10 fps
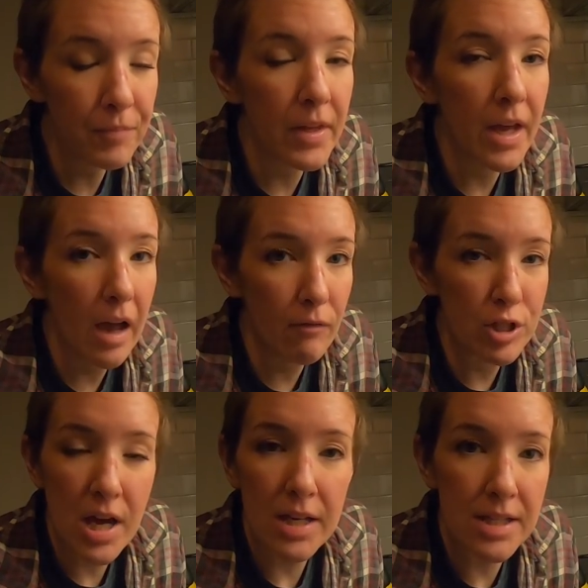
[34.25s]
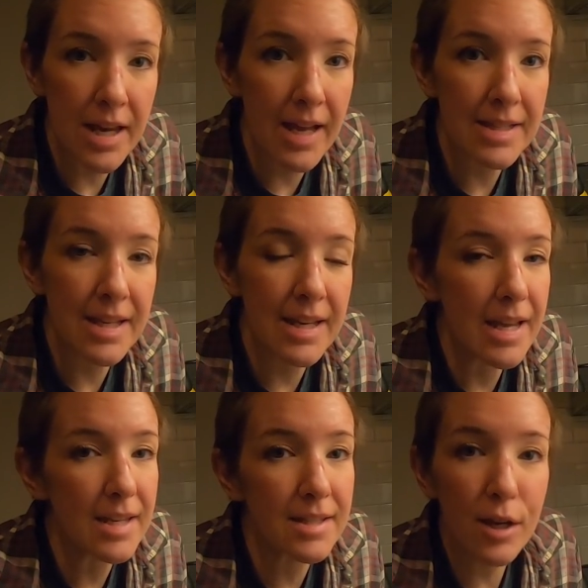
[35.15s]
They advertise it as
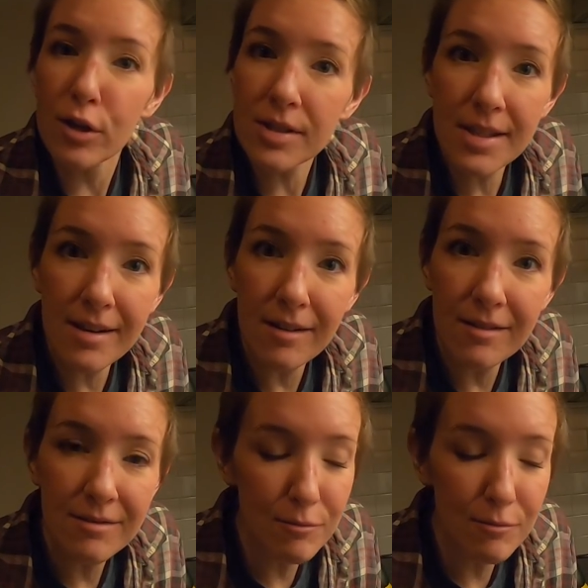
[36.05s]
a digger sale,